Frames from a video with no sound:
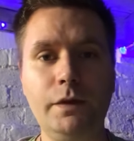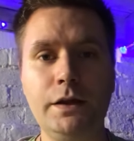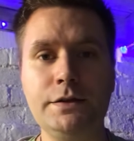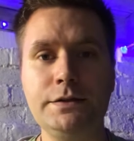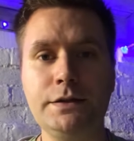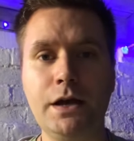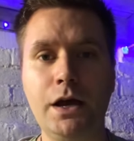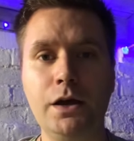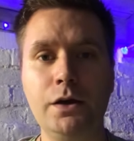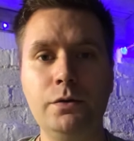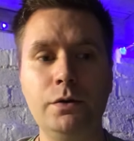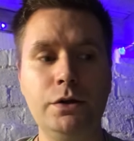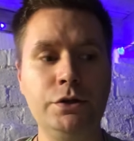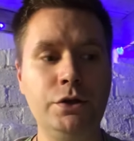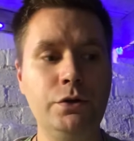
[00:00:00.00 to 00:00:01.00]
So
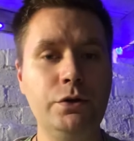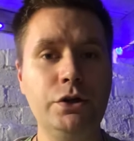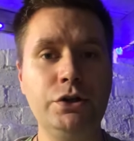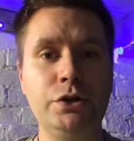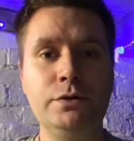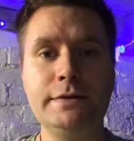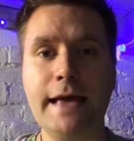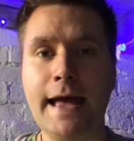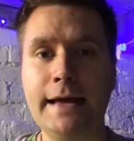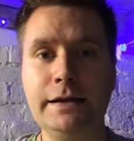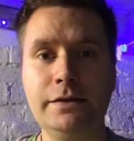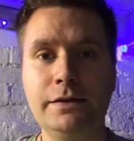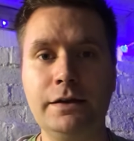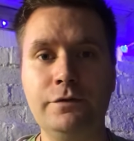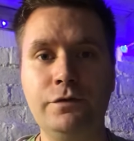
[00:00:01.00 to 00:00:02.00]
you can use
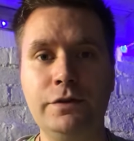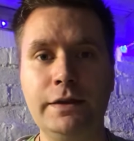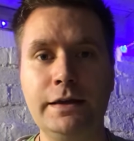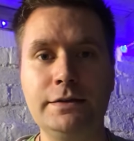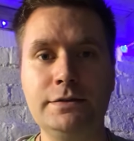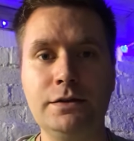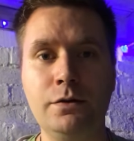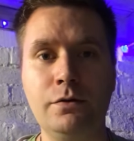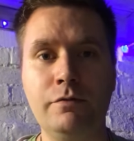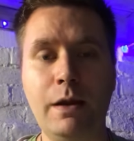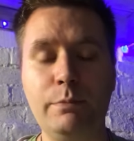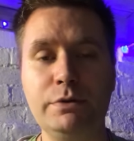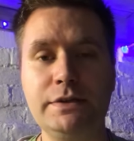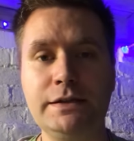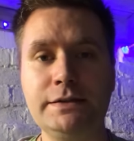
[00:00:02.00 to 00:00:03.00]
anything for this, so a
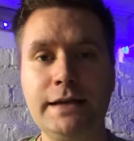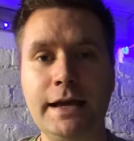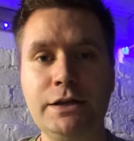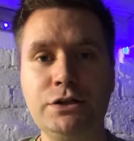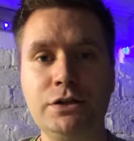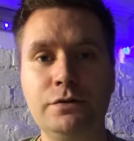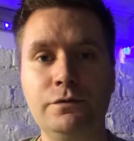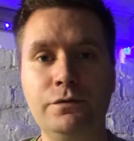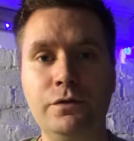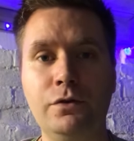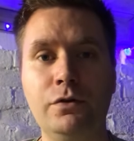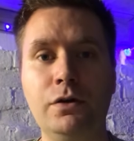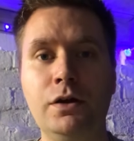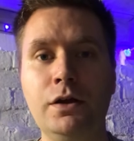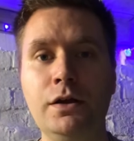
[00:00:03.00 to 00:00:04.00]
representation
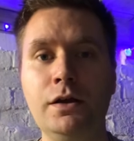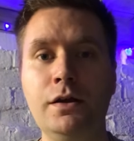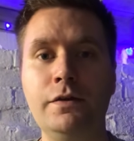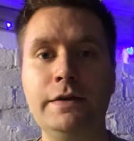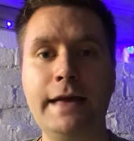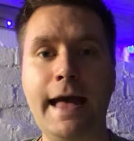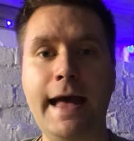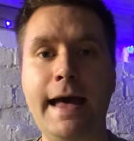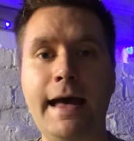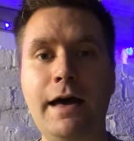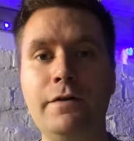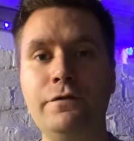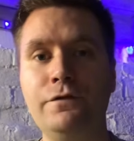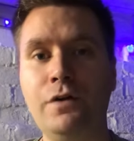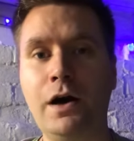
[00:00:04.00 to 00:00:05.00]
for the air,
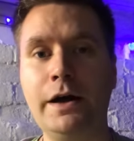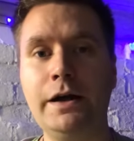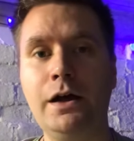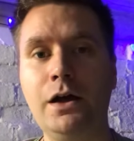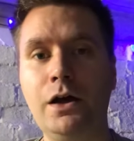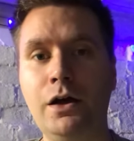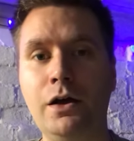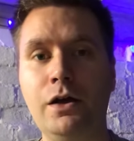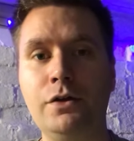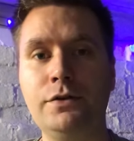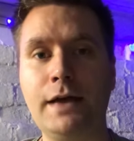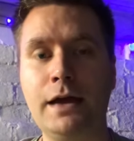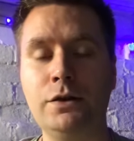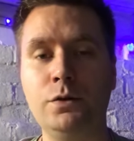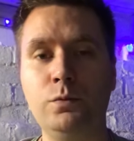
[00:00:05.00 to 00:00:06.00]
fire, earth
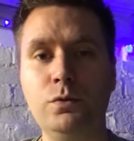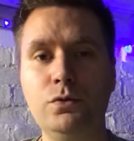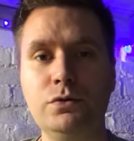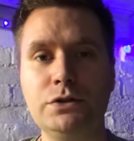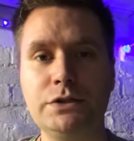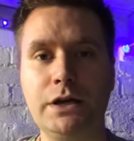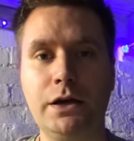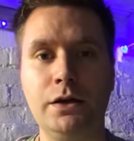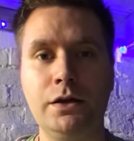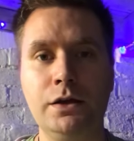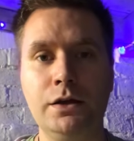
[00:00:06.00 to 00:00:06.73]
and the water.